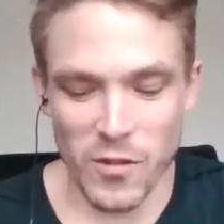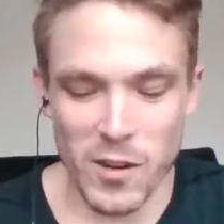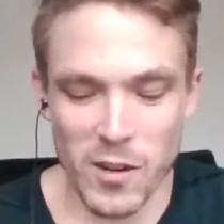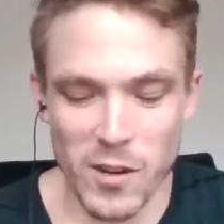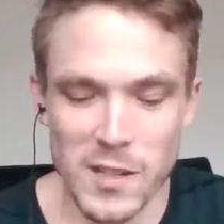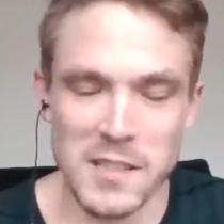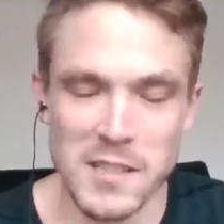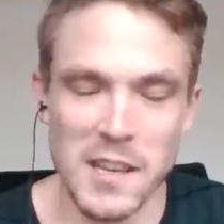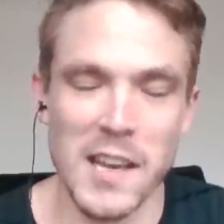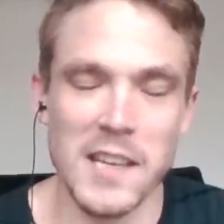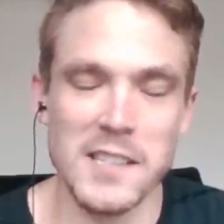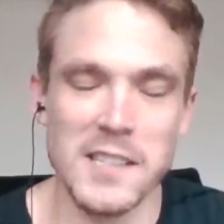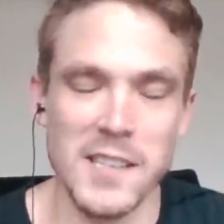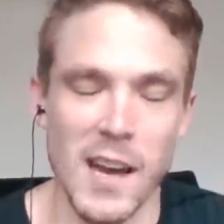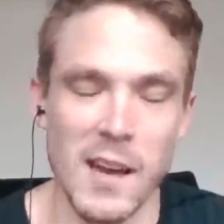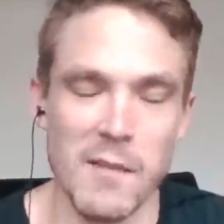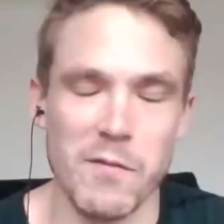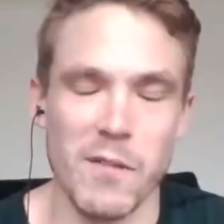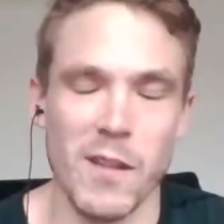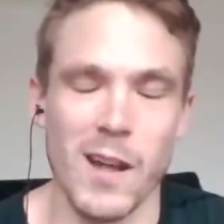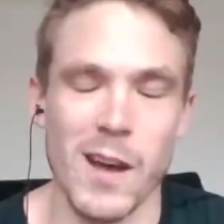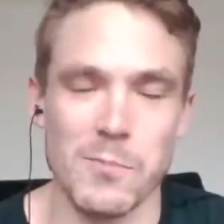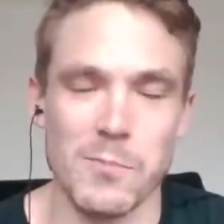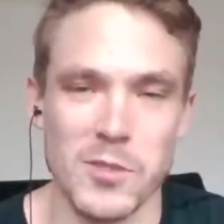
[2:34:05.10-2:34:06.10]
as ace high
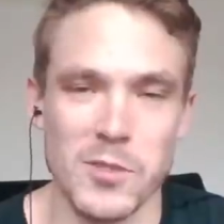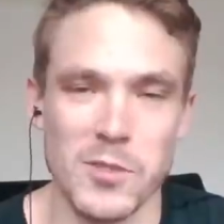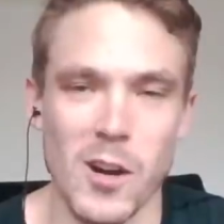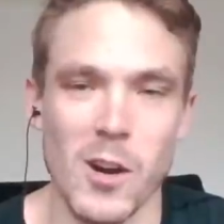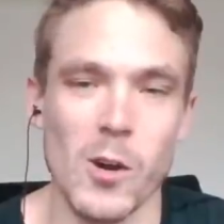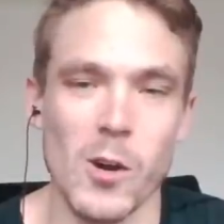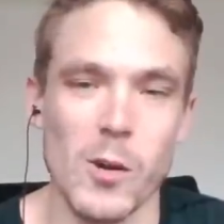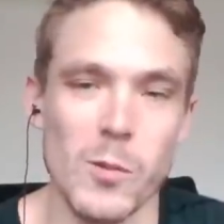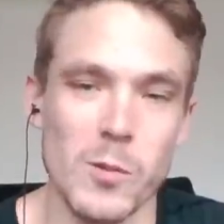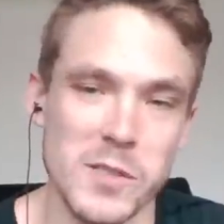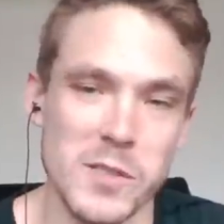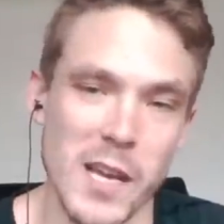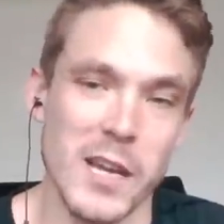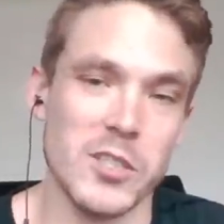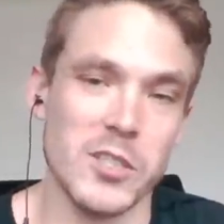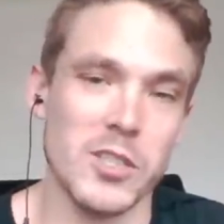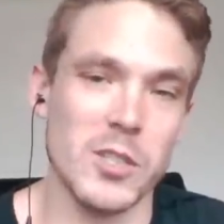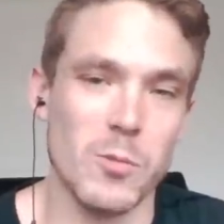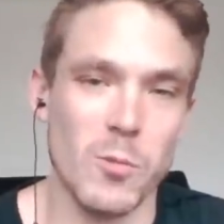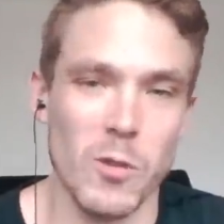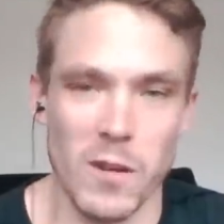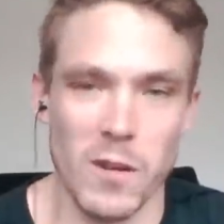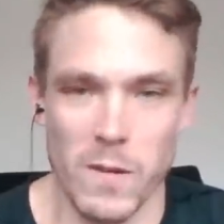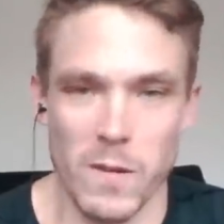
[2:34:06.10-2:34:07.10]
flops go, it was
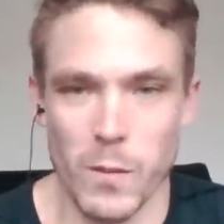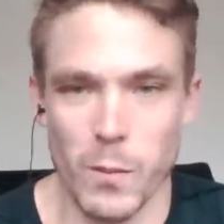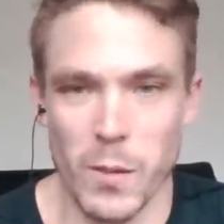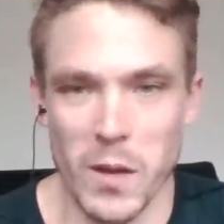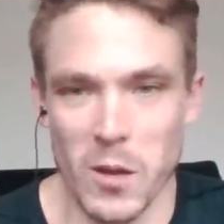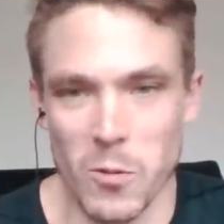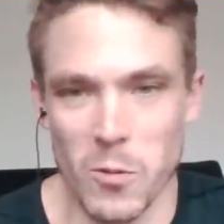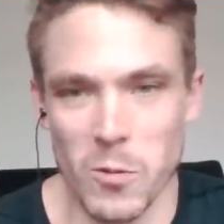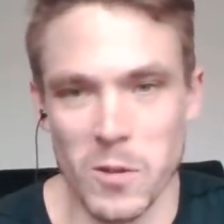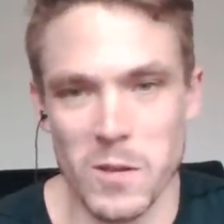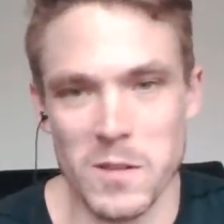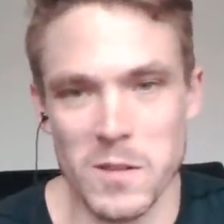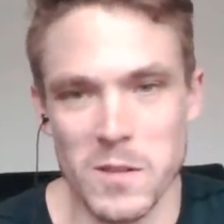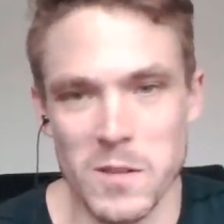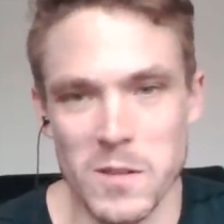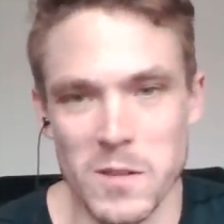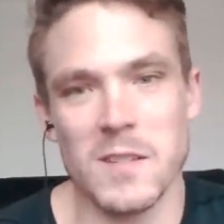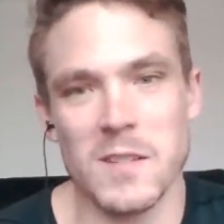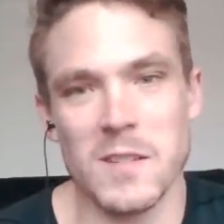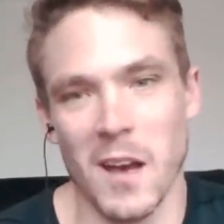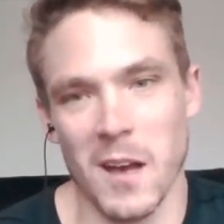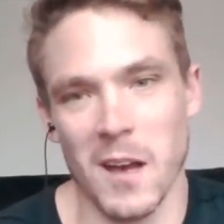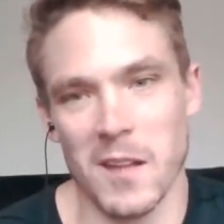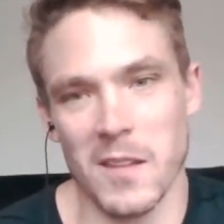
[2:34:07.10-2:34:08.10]
actually one of the better ones
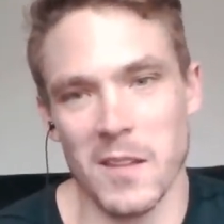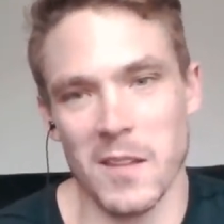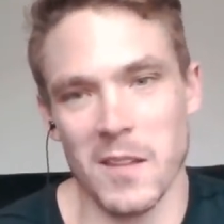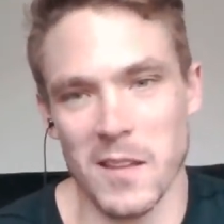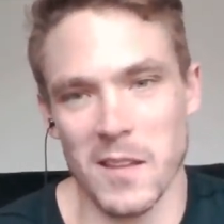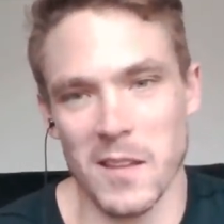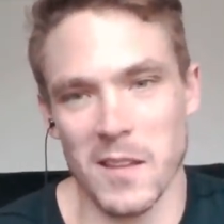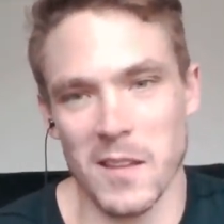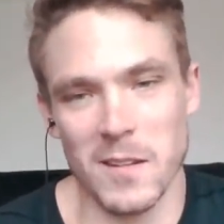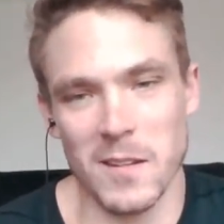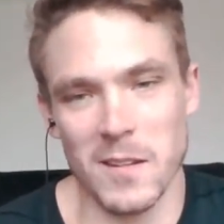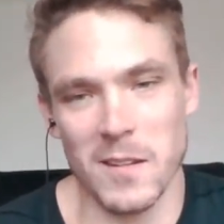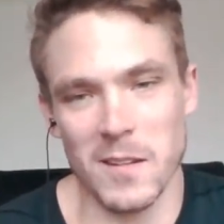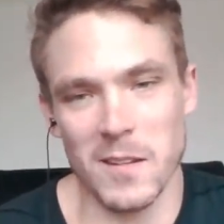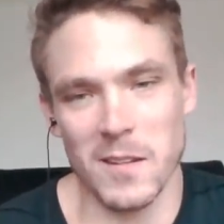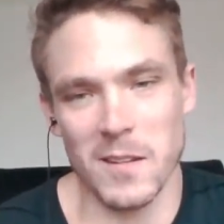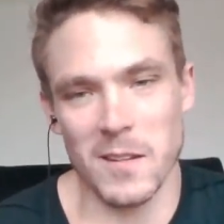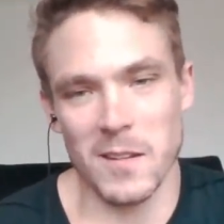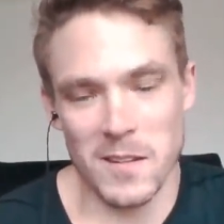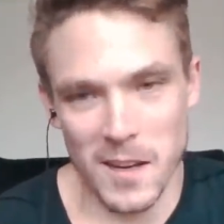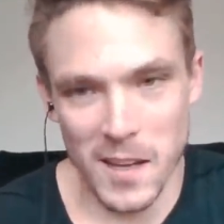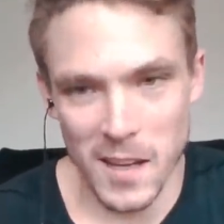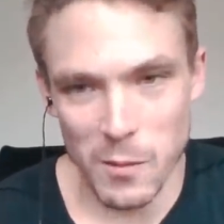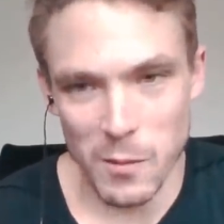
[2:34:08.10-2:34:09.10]
uh, that didn't contain
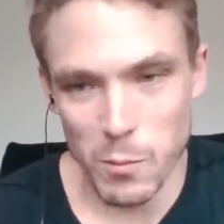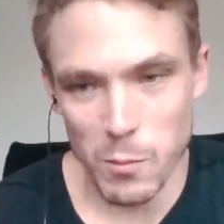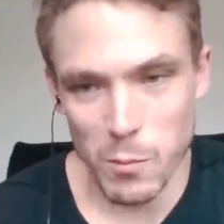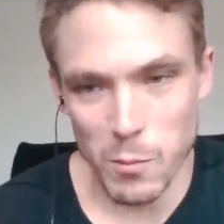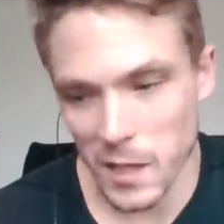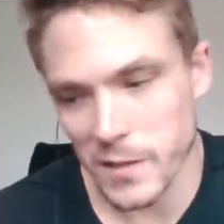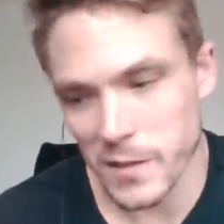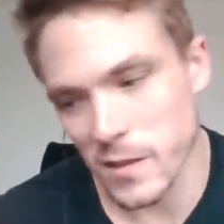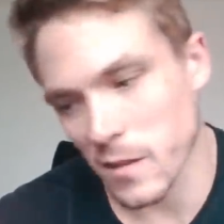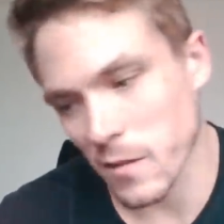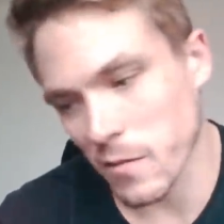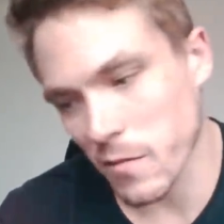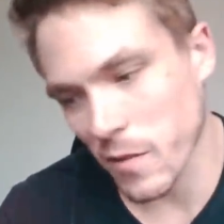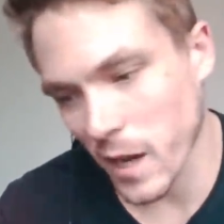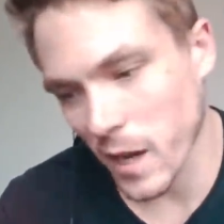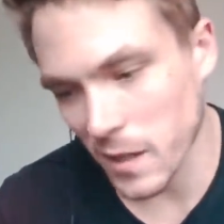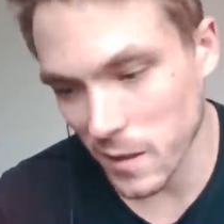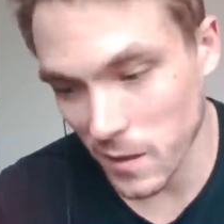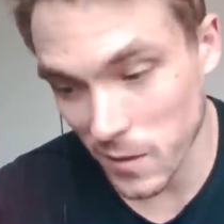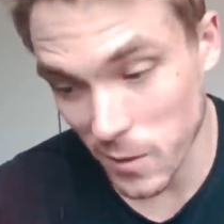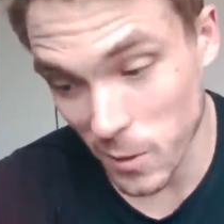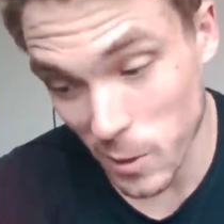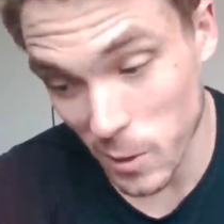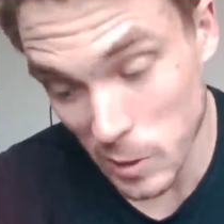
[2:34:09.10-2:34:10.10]
a king because of the fact
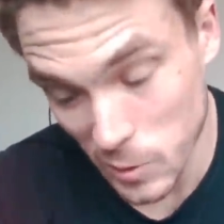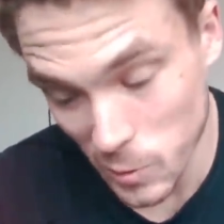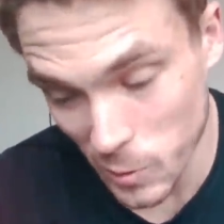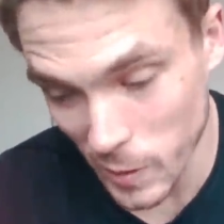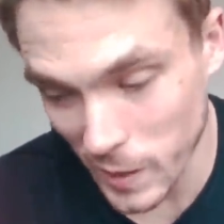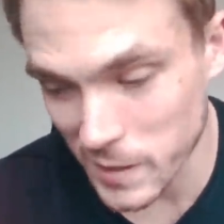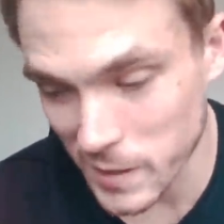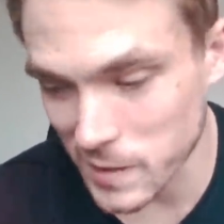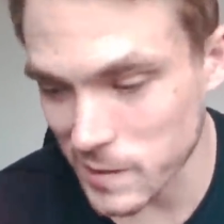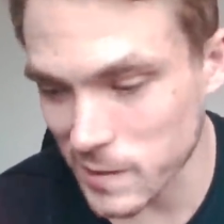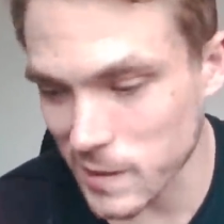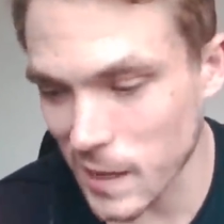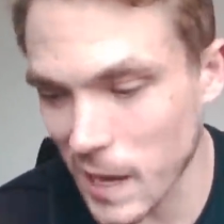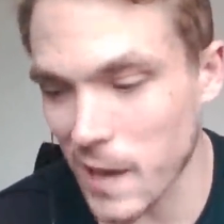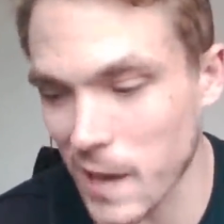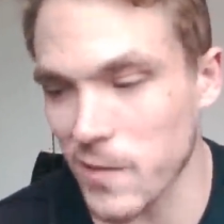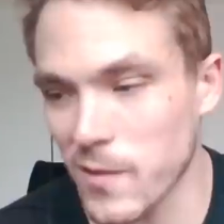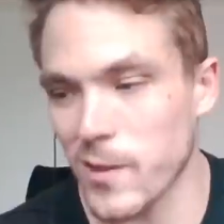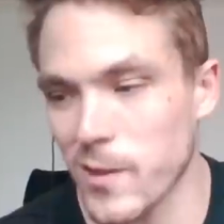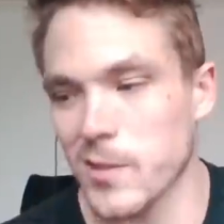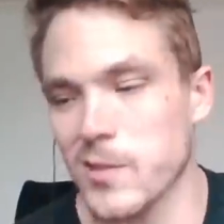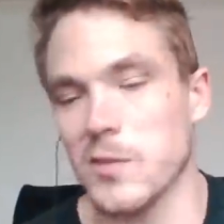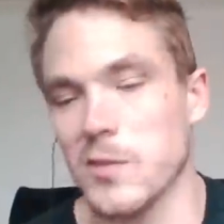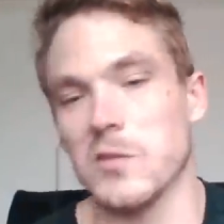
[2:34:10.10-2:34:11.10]
that there are two aces and
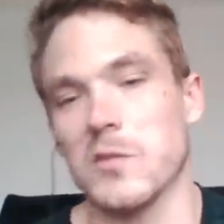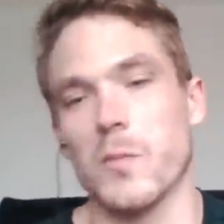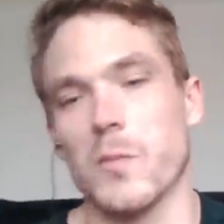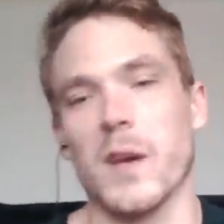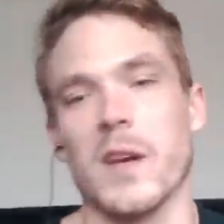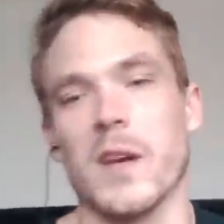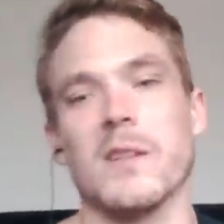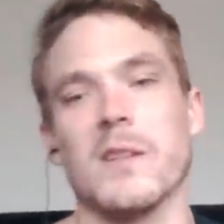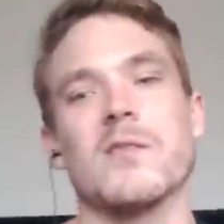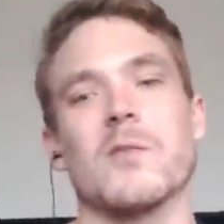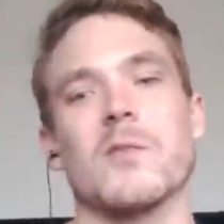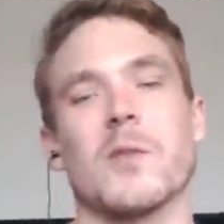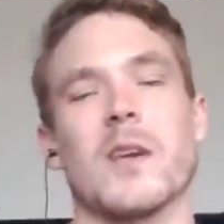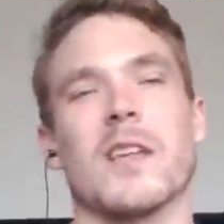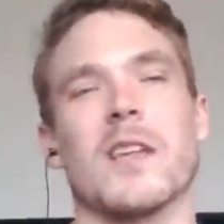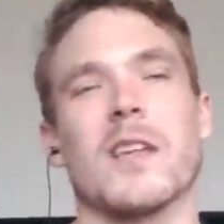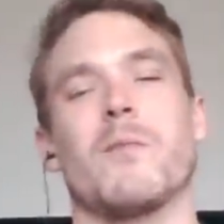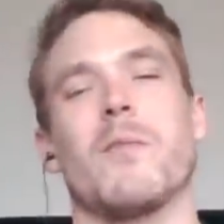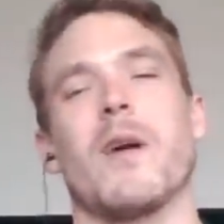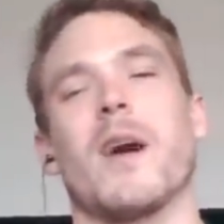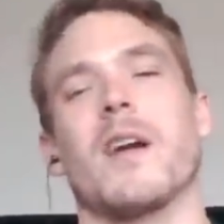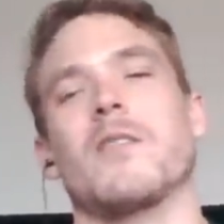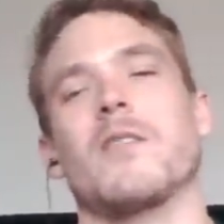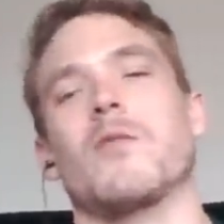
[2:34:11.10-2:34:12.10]
there are two spades, so we get the
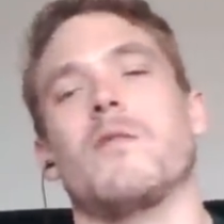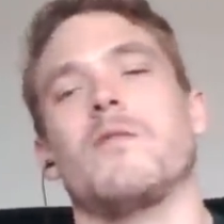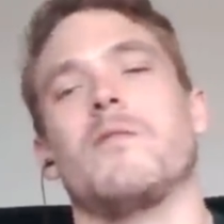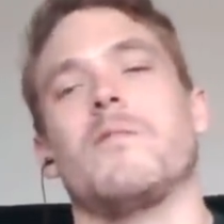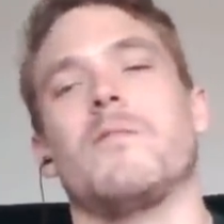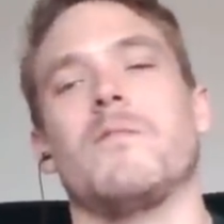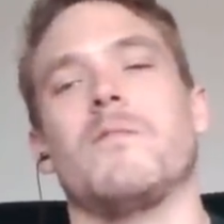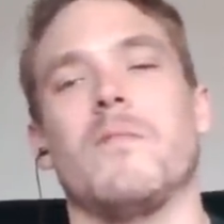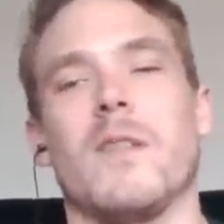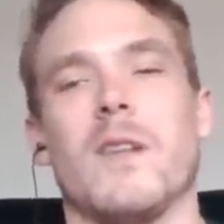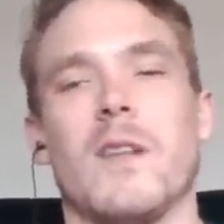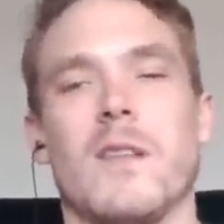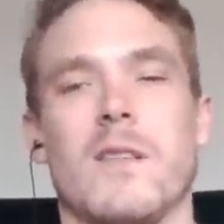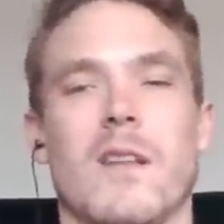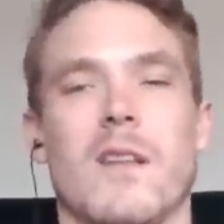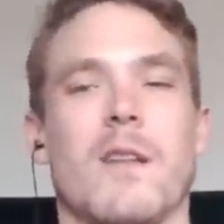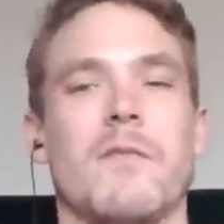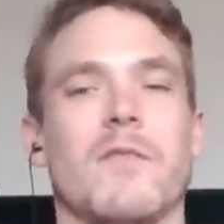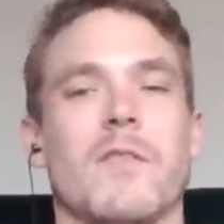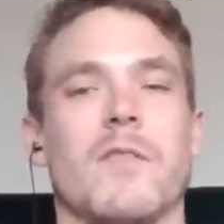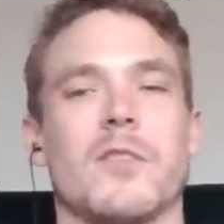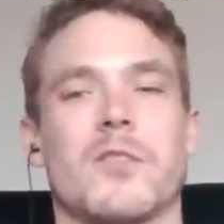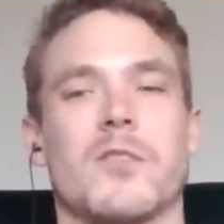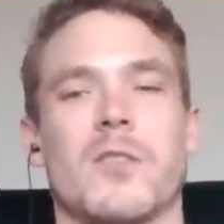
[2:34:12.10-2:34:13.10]
backdoor nut
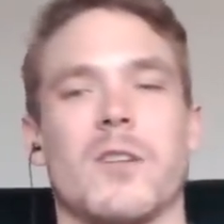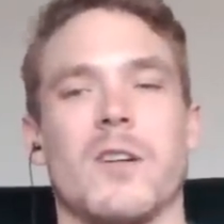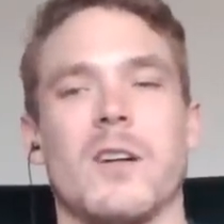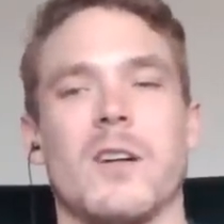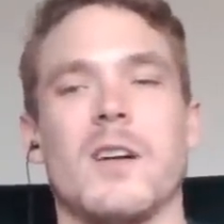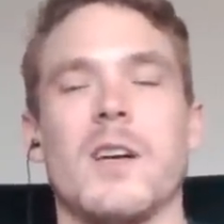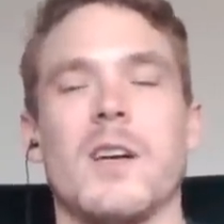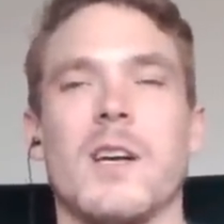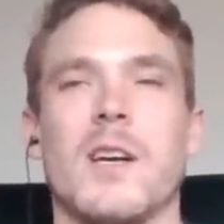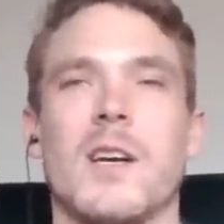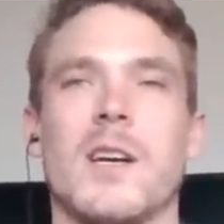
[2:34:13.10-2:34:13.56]
flush draw,